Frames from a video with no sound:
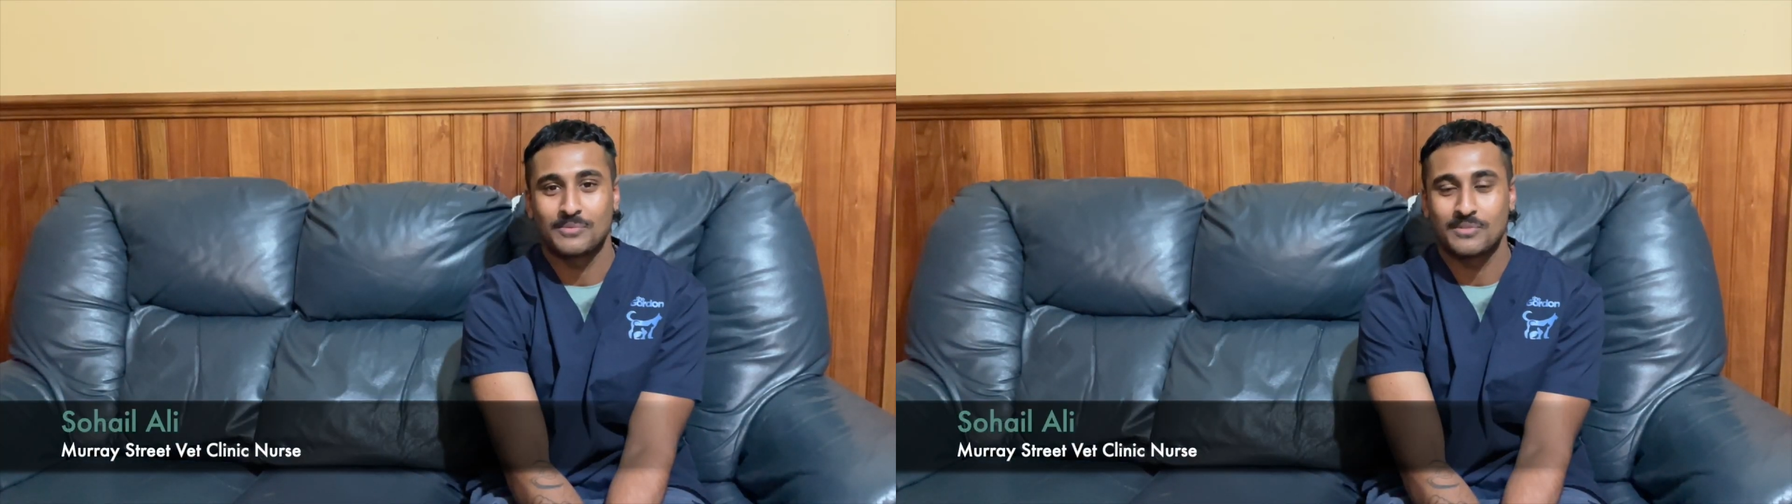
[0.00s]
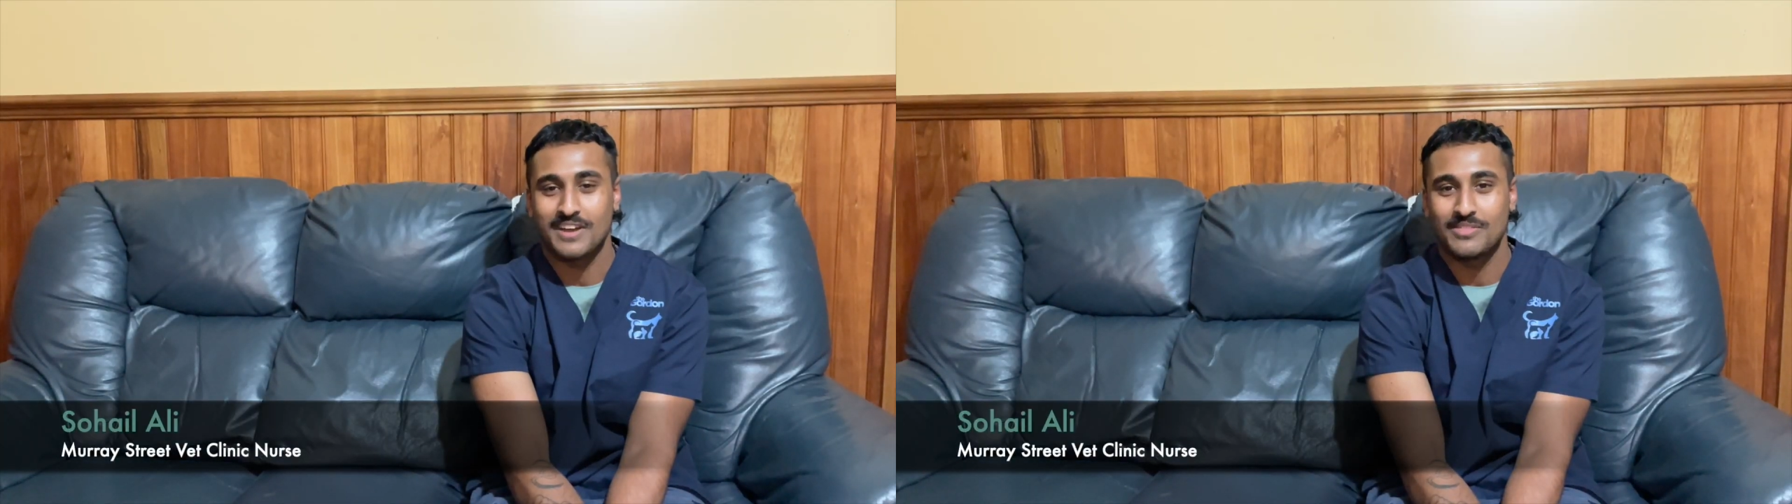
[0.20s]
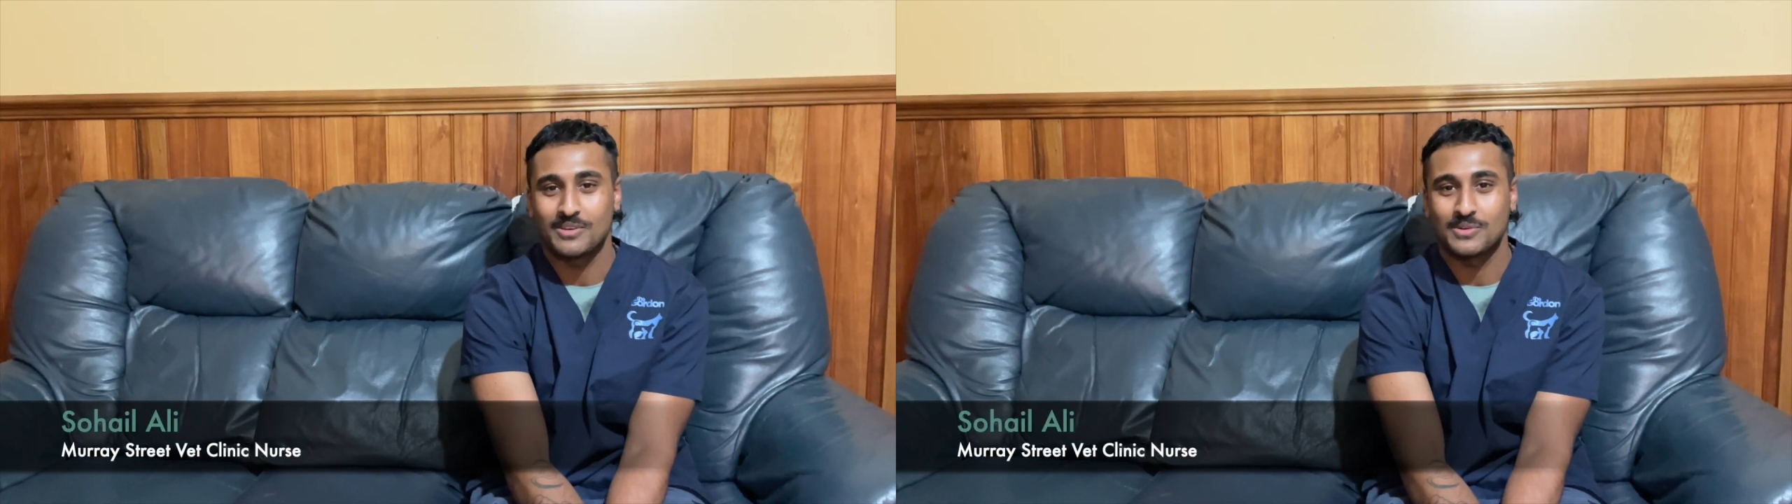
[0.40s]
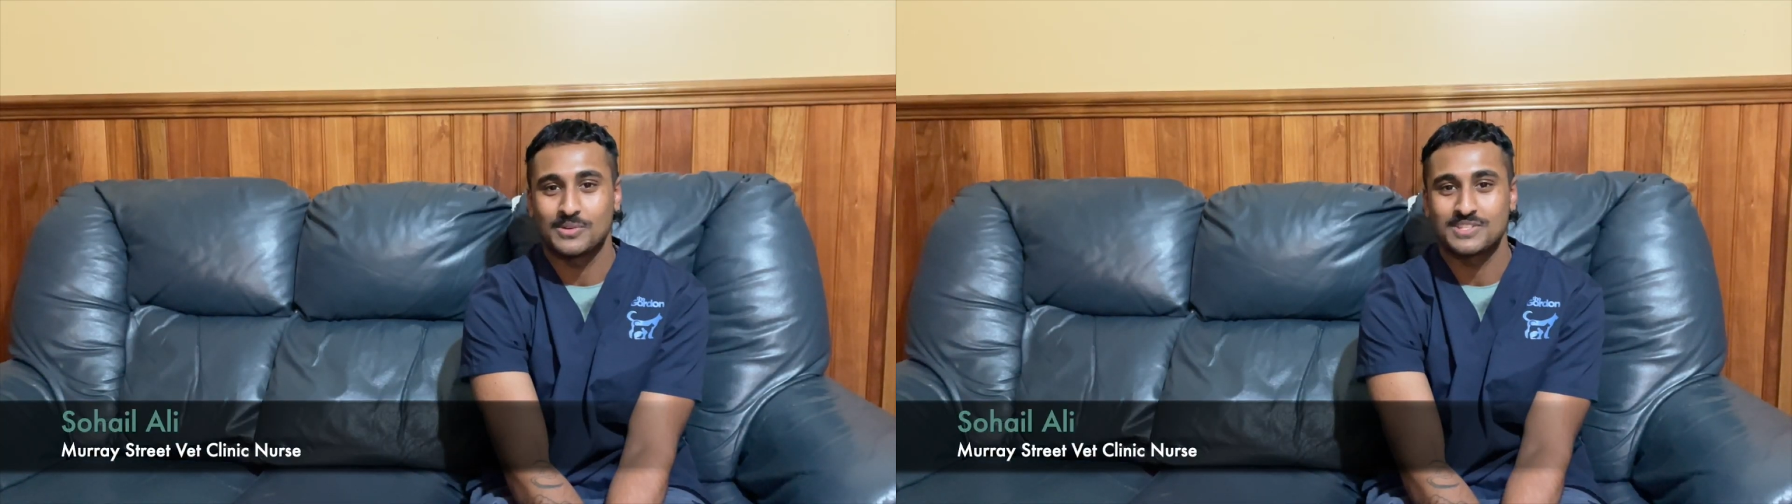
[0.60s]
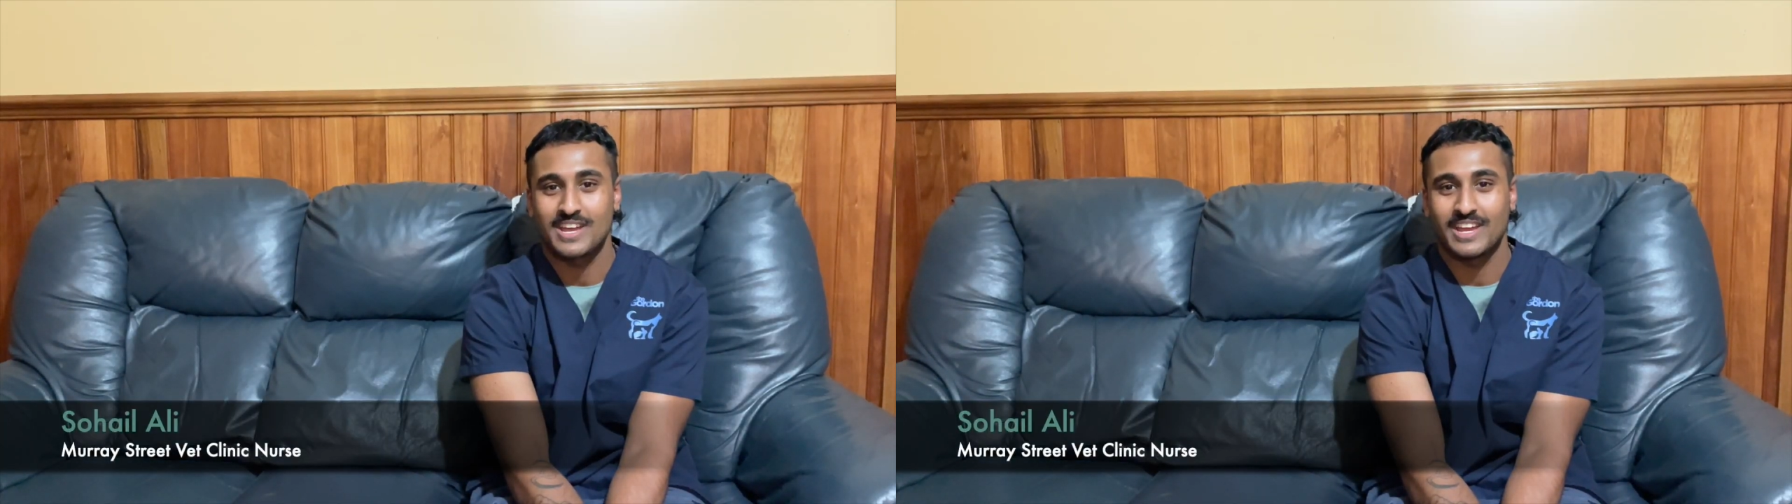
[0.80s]
we've had the call
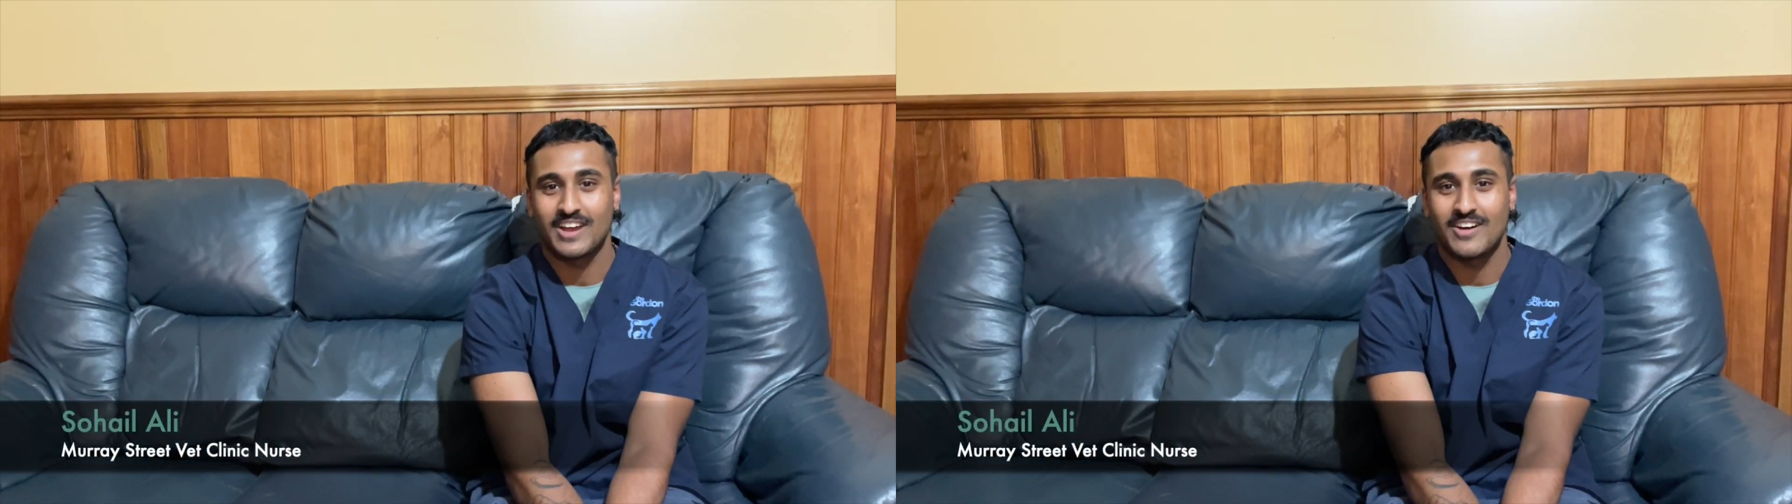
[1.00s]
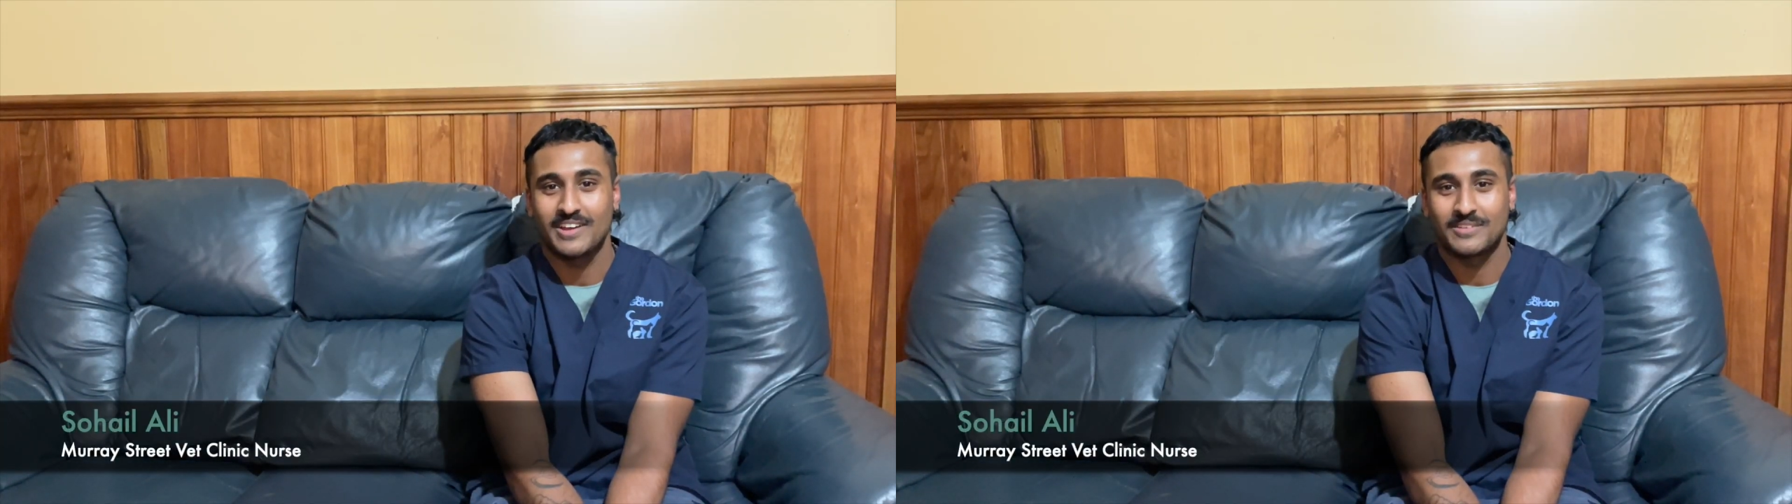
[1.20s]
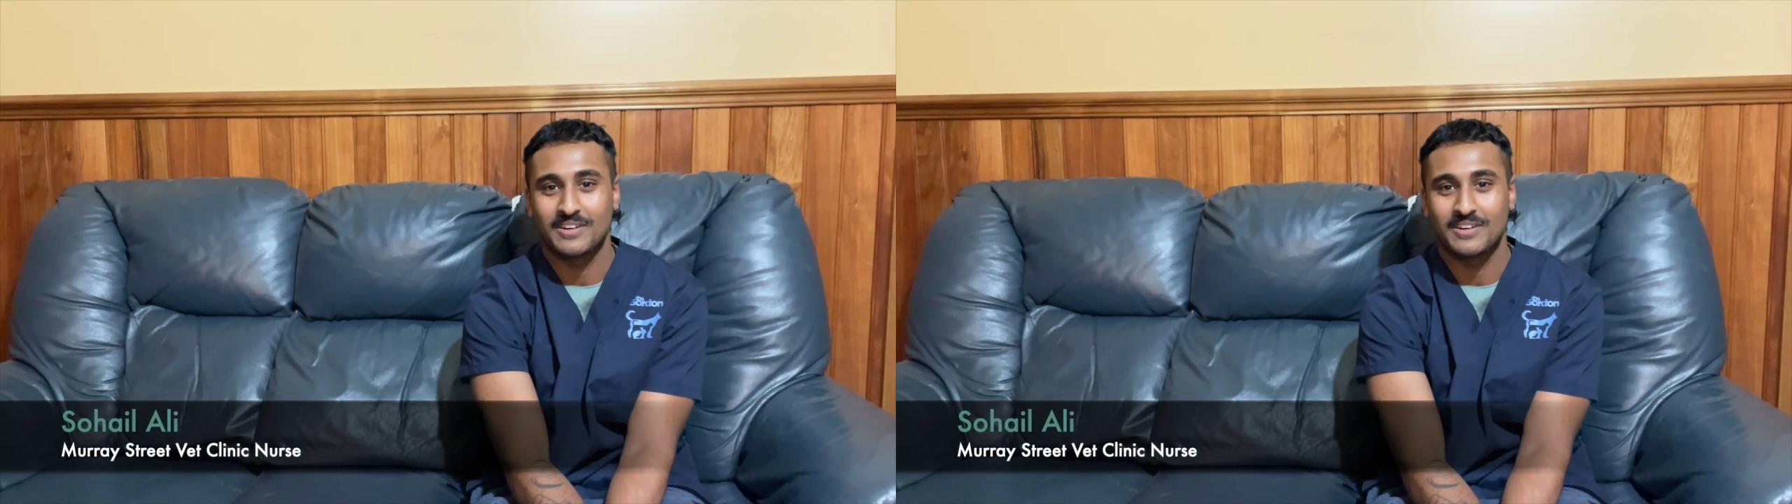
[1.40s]
saying, Hi,